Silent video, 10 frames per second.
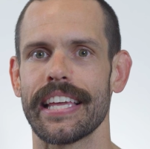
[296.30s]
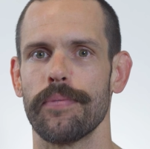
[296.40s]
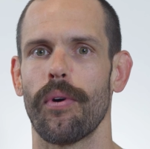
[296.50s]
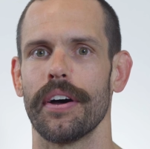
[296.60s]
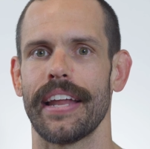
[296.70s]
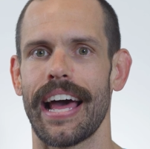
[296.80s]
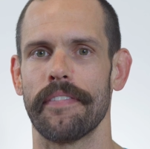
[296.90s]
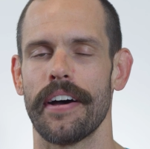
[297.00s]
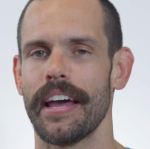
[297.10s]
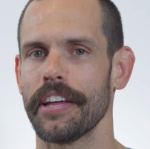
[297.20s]
he wanted to
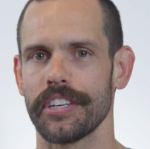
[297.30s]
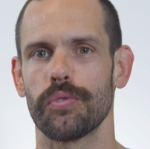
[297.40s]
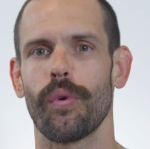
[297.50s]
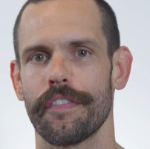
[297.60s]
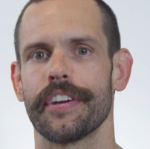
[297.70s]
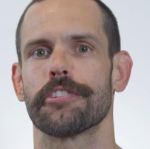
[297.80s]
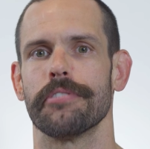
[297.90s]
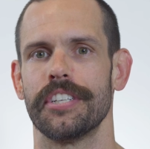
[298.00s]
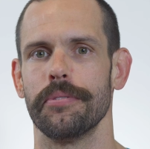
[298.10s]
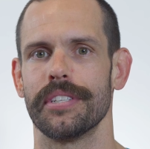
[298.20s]
have at least one
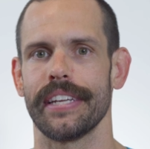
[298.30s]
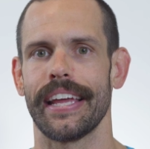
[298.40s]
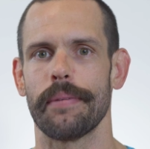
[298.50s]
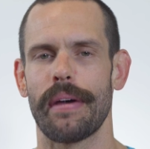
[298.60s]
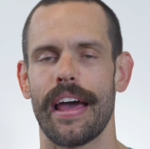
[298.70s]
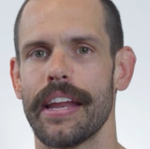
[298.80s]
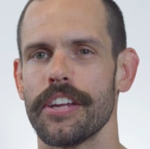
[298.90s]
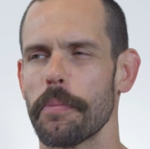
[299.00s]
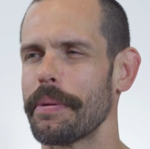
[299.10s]
victory to his name and,